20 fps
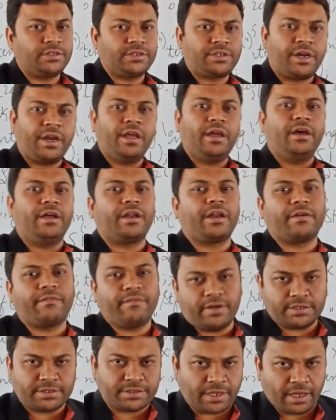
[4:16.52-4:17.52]
string
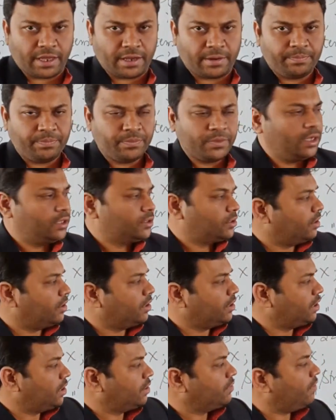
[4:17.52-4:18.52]
reverse here. So
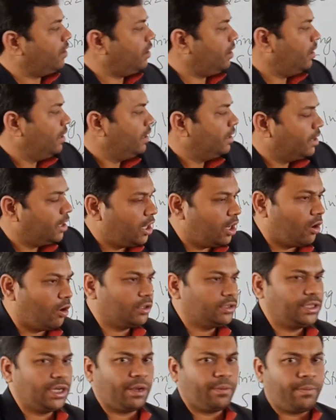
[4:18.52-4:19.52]
this is what the
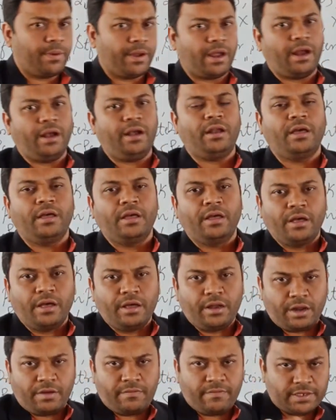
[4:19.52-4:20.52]
logic behind
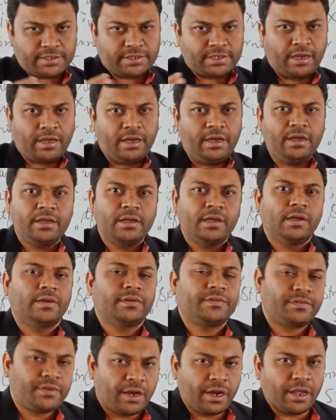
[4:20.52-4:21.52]
reversing the
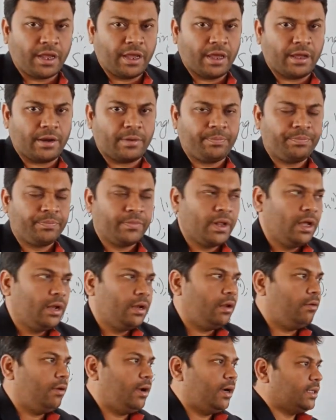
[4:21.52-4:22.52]
string here.
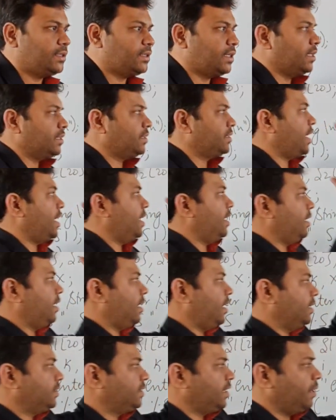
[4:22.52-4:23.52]
Now let us understand
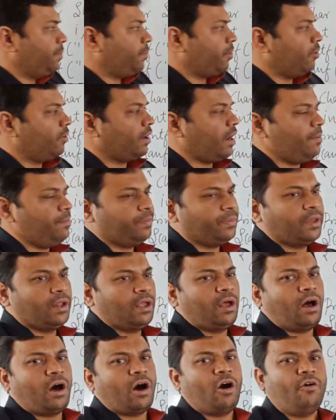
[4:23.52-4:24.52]
a C program
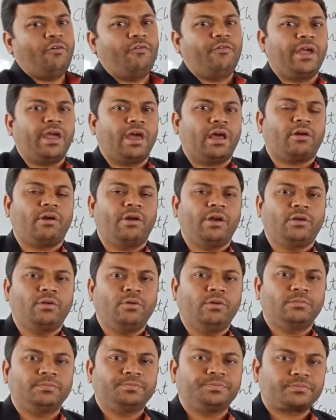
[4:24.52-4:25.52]
how we are going
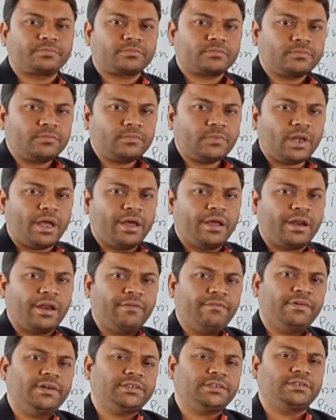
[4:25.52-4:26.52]
to
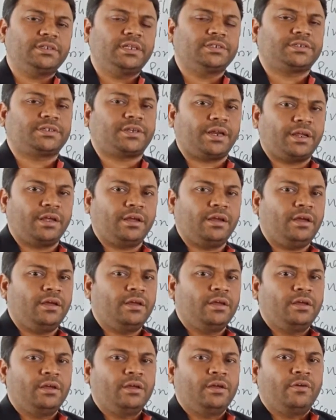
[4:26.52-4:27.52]
reverse the string
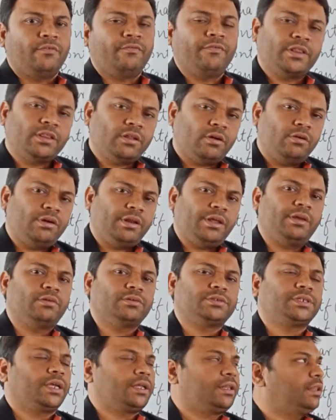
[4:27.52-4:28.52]
without
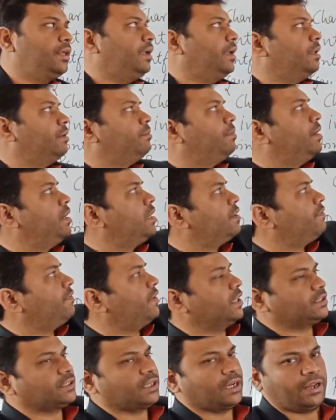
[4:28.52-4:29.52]
using the inbuilt
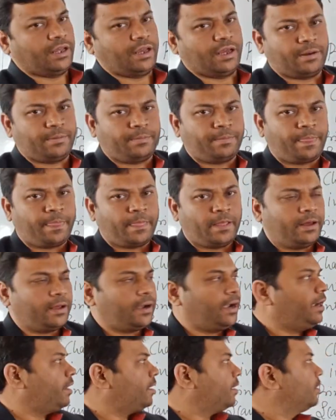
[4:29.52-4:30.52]
function here,
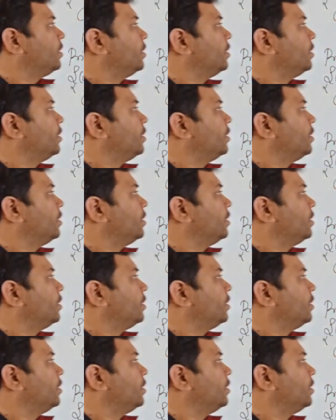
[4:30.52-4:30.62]
right?